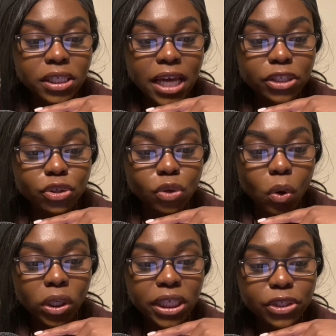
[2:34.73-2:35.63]
and
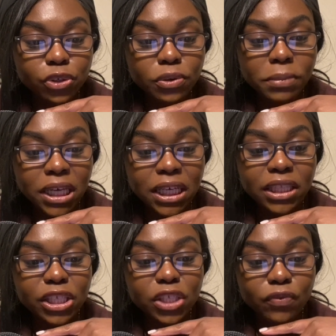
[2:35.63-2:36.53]
soul into
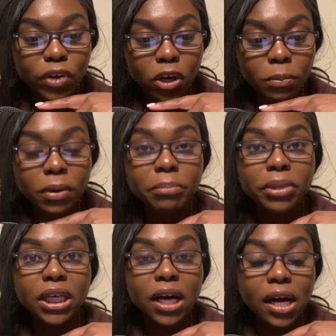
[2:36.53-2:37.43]
making this film
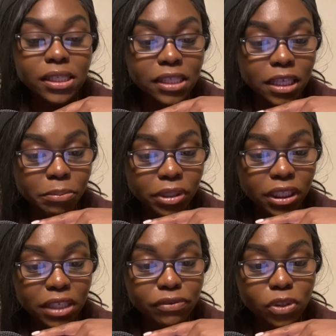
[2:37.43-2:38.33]
because they
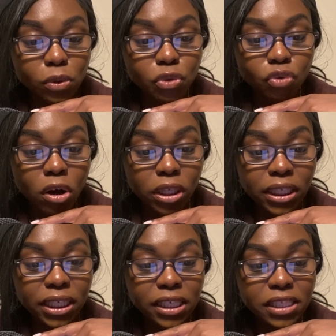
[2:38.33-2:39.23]
believe so
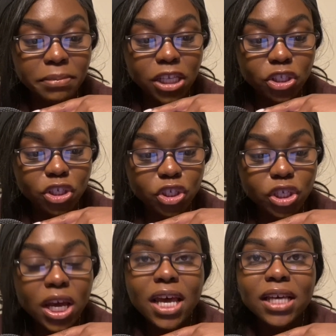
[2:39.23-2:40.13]
strongly in its message
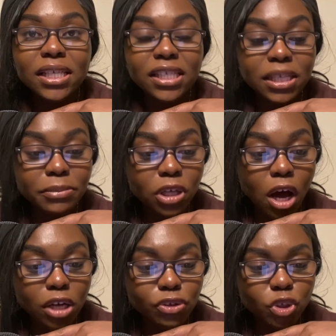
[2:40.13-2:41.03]
seems
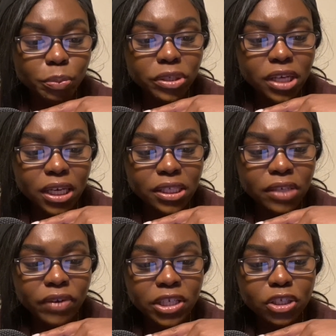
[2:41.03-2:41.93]

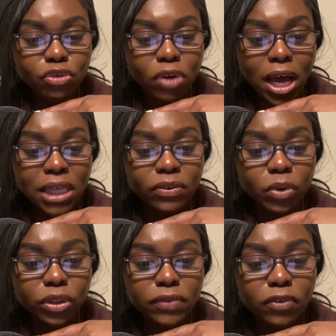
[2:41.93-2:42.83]
counterproductive and detracts from
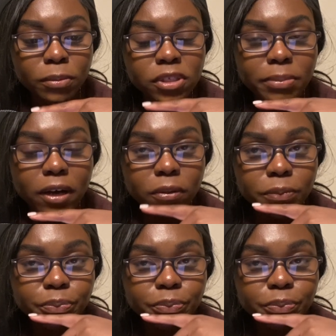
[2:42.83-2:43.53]
what this film is about.